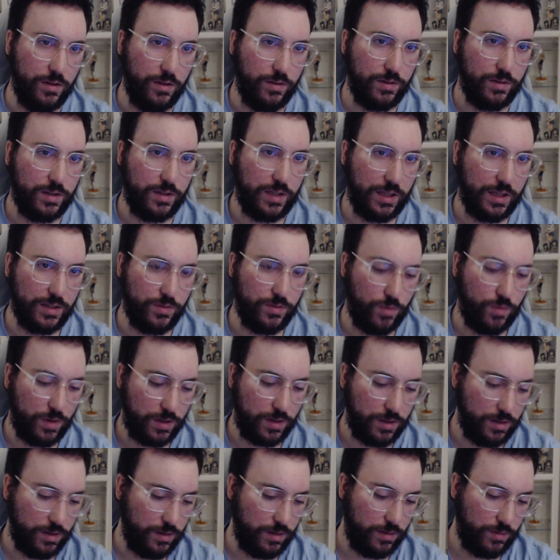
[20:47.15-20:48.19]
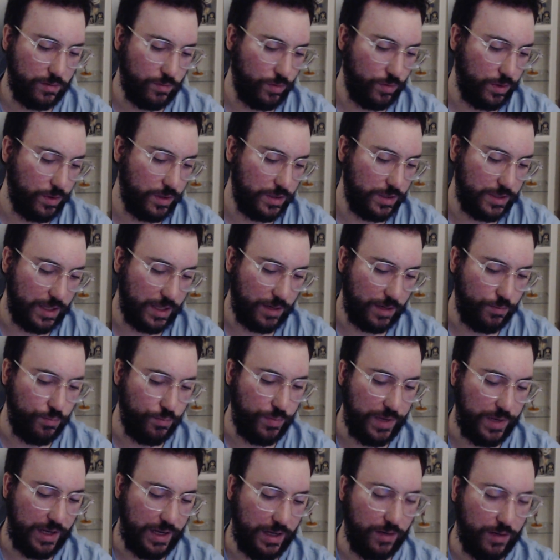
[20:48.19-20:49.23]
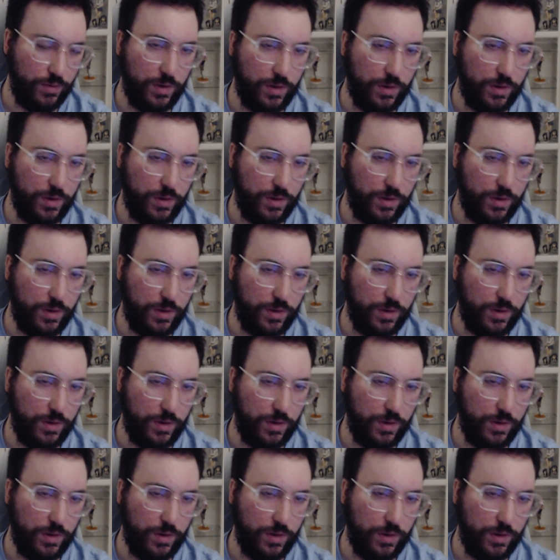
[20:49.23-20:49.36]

because what what does that mean